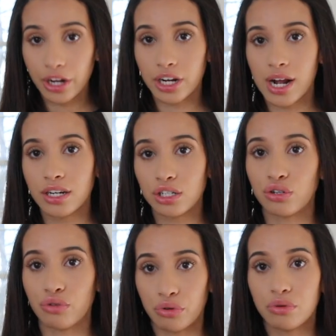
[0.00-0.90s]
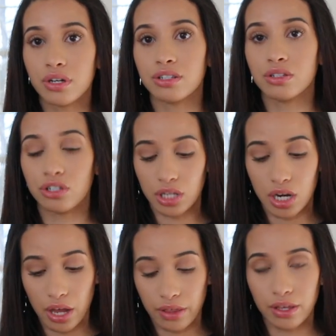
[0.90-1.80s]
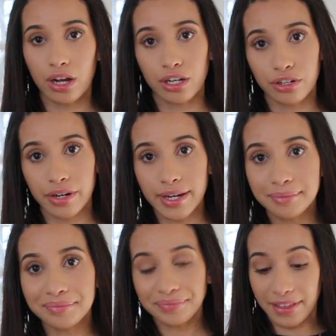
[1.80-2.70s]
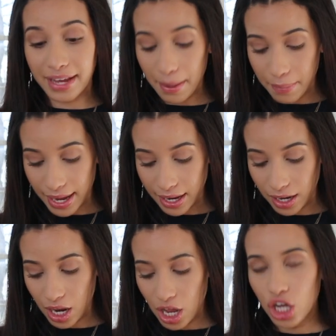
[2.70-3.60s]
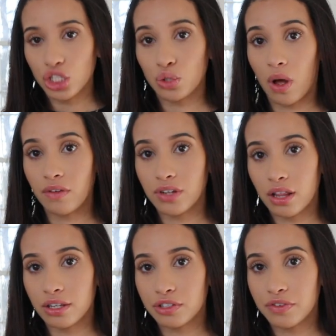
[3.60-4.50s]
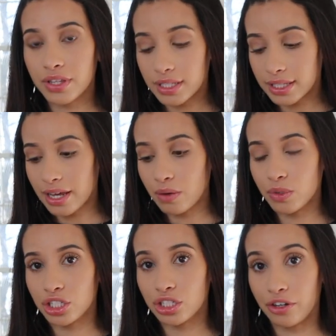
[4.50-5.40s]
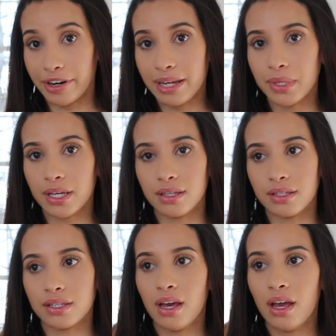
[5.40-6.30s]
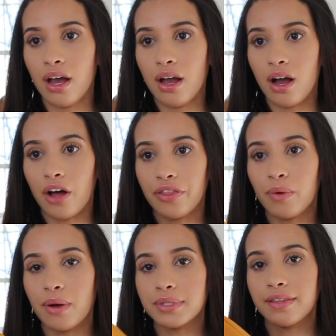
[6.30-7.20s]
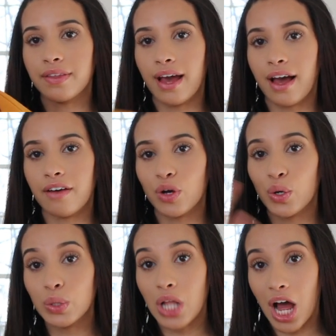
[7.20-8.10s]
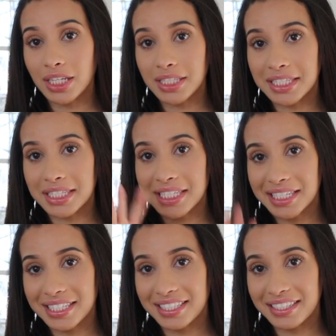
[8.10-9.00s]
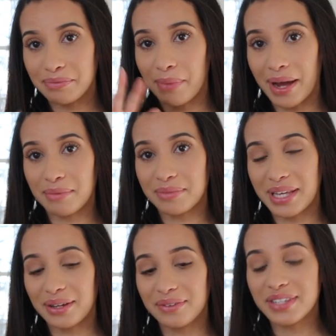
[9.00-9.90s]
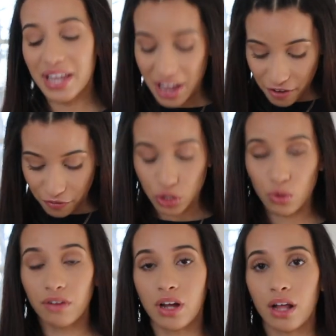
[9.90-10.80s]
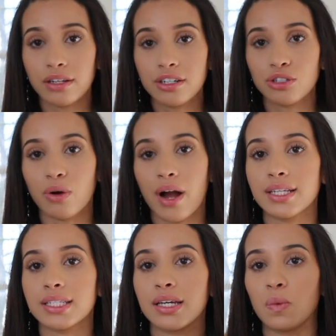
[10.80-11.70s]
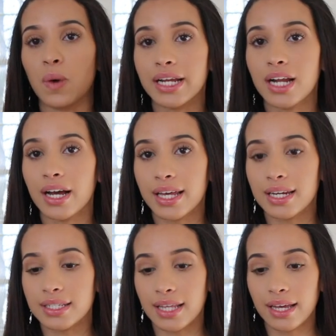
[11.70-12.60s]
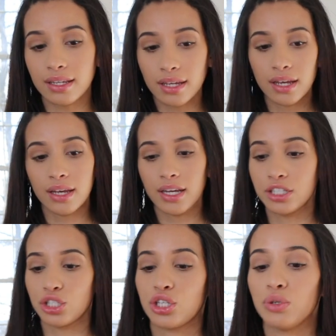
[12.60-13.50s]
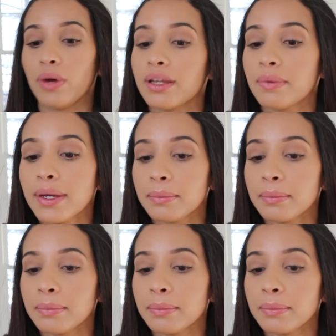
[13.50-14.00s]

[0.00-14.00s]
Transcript: you're kind of screwed because there's nothing under it. I think I paid $12 for this set, which is great because on their website they have culottes by themselves for $12. So I said, why not get a set? It's cute anyway.